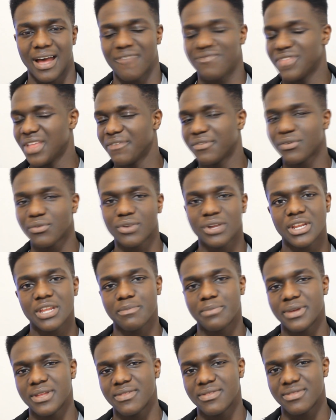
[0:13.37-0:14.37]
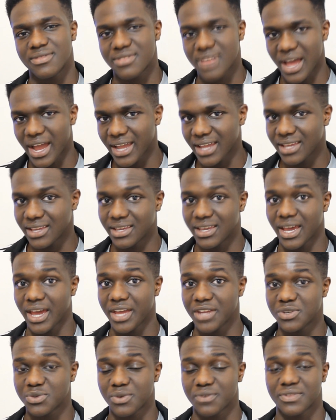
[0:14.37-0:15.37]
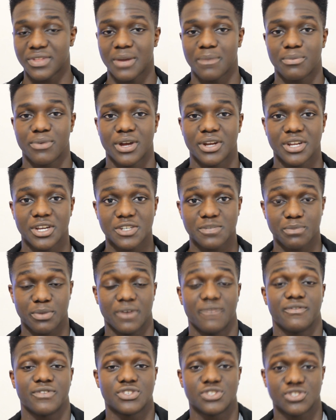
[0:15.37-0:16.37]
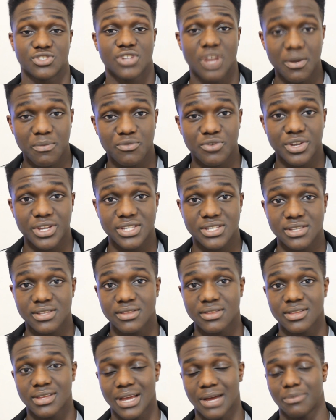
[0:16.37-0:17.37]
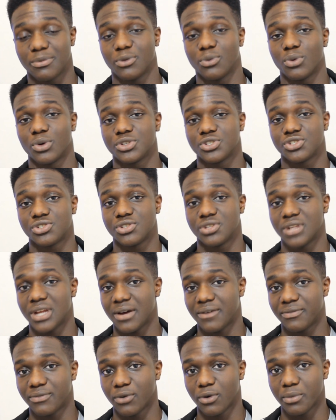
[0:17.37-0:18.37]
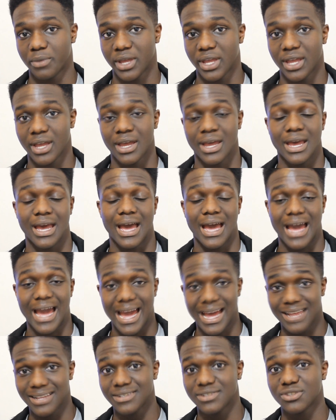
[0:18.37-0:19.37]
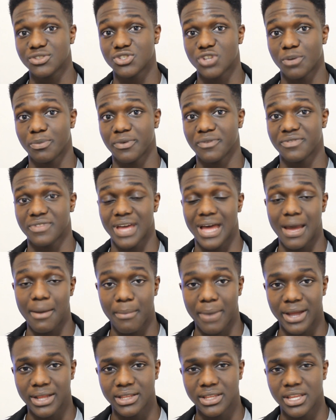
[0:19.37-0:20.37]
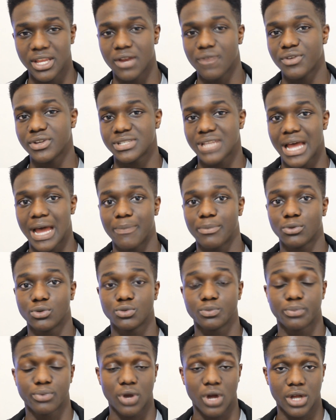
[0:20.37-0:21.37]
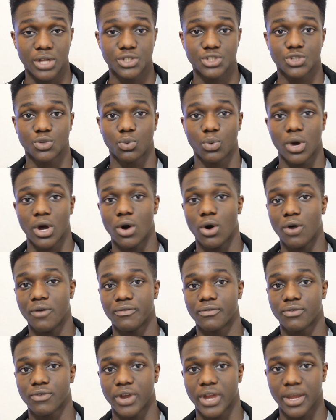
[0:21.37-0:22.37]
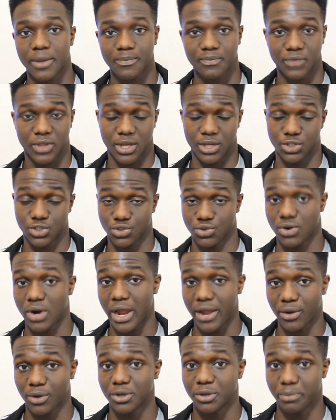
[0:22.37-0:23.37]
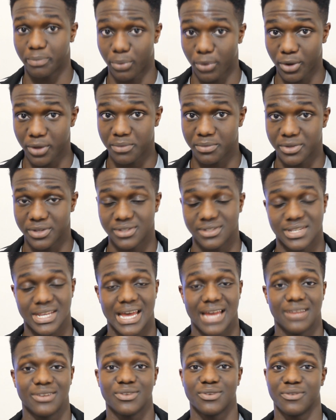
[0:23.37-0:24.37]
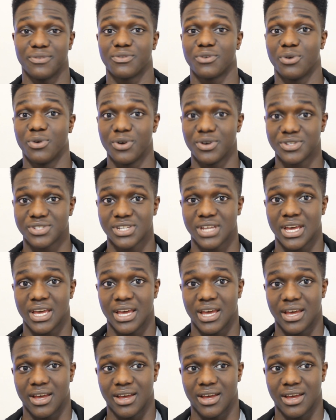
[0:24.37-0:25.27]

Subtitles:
I've never really been that engaged with their products, but for some reason the Apple Watch stood out for me, and on top of that my nearest Apple branch were offering try-on appointments, and of course